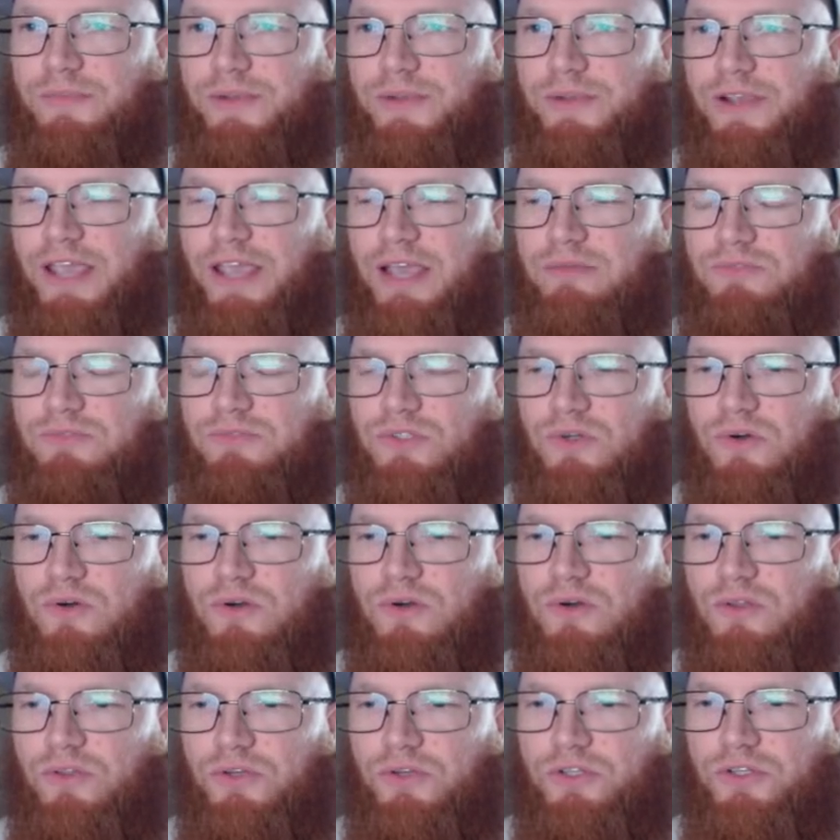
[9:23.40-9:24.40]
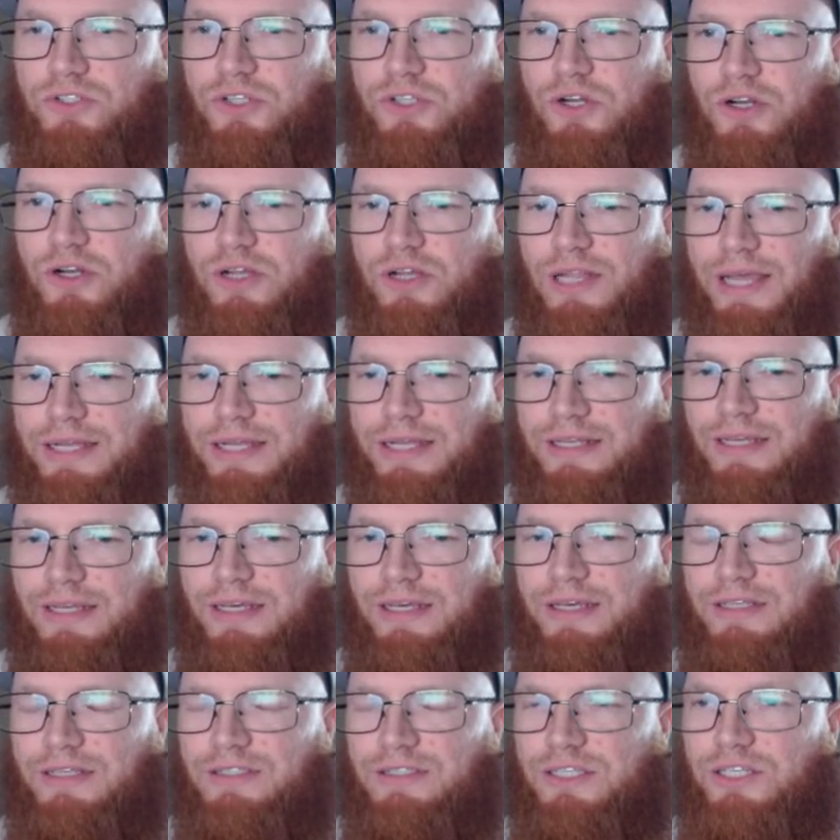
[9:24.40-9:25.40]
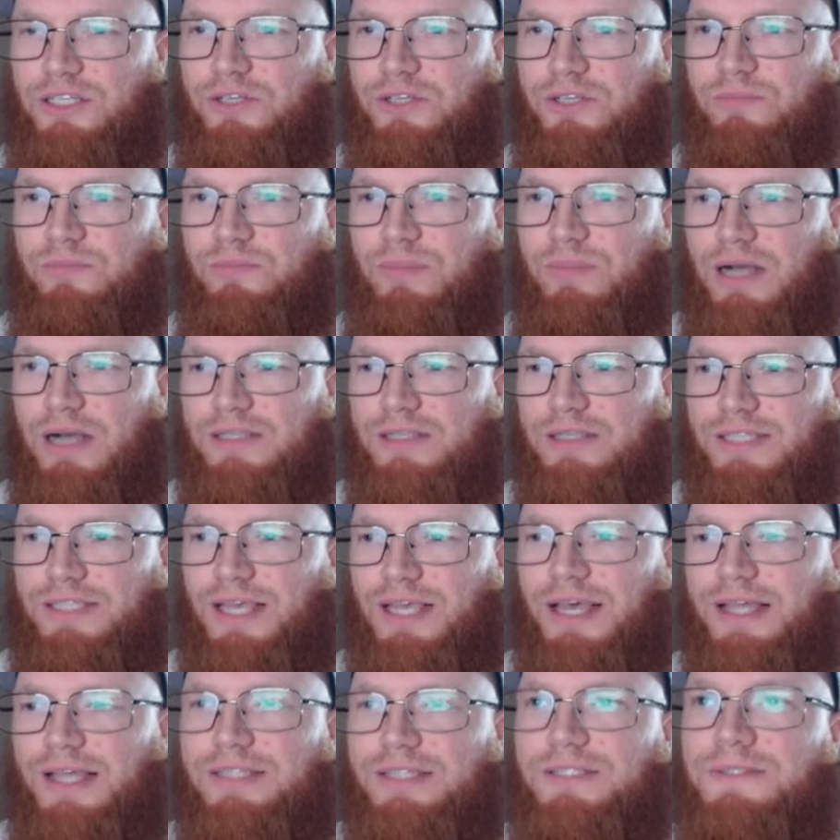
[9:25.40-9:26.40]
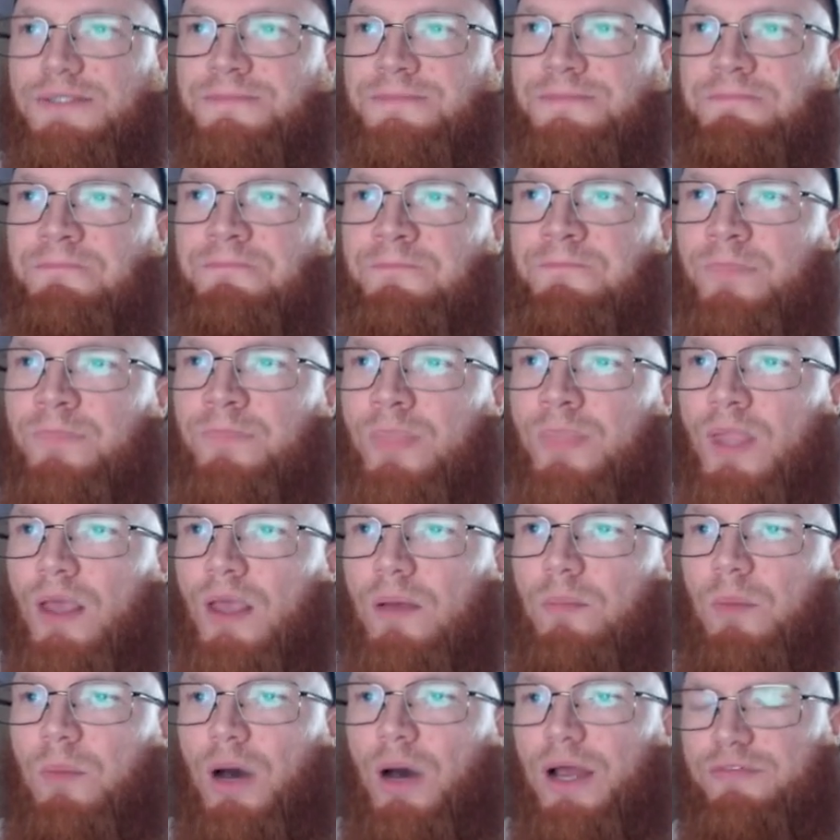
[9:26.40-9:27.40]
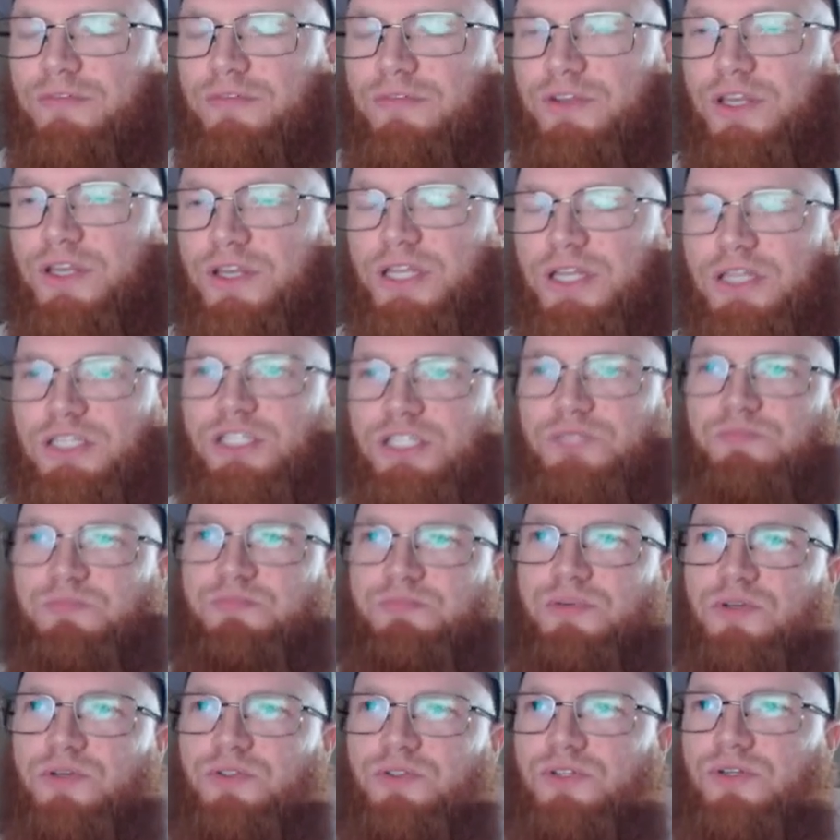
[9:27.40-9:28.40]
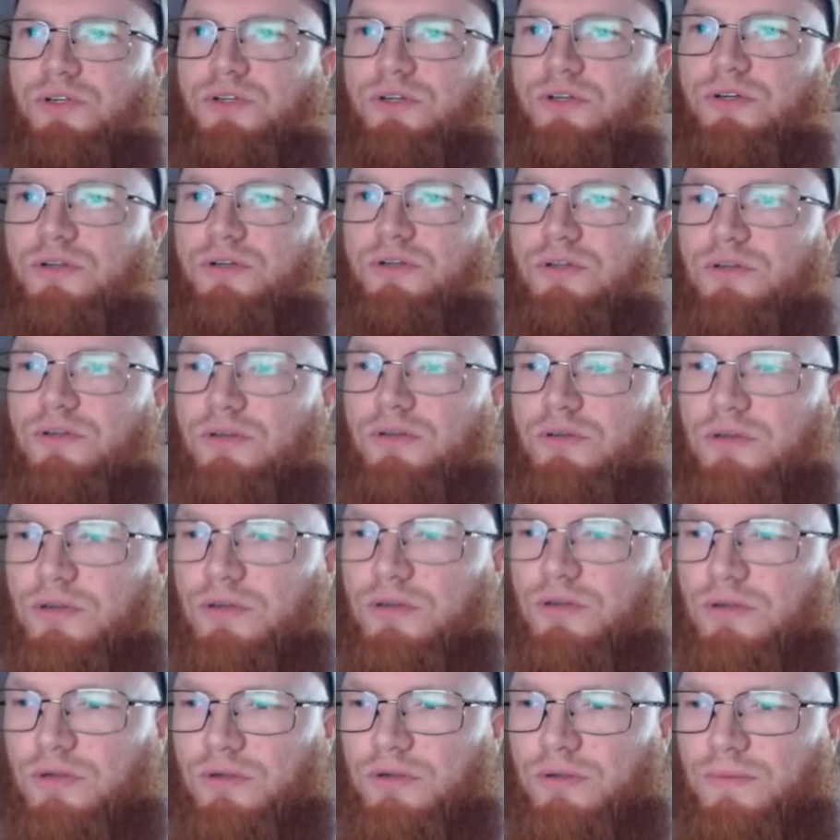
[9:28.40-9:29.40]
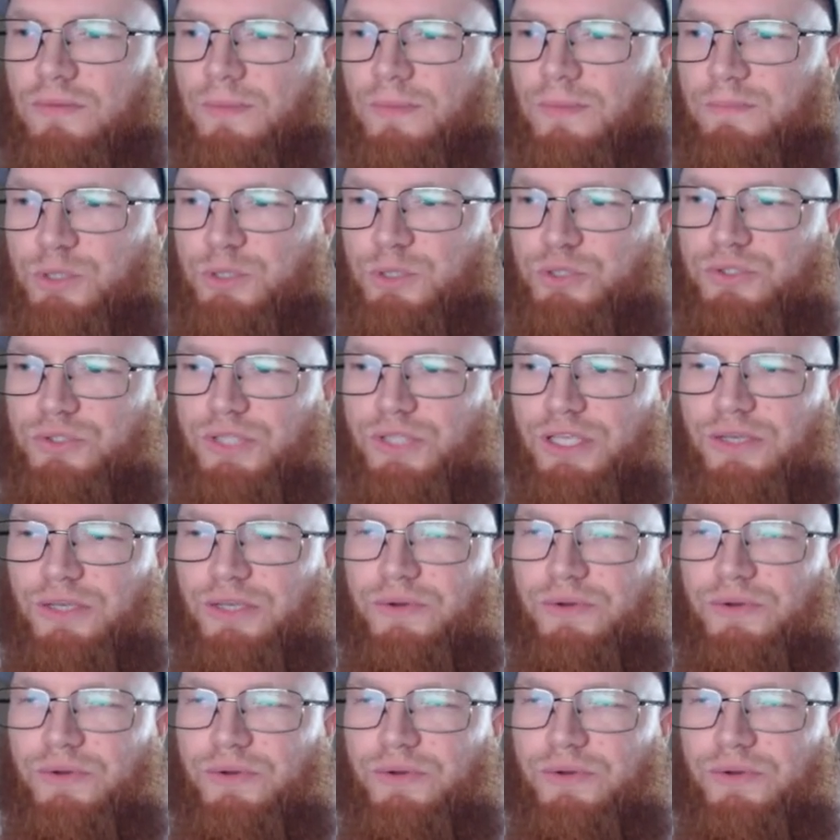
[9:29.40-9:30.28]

your game store through your start collectings and your box sets. But if you need to just boost the unit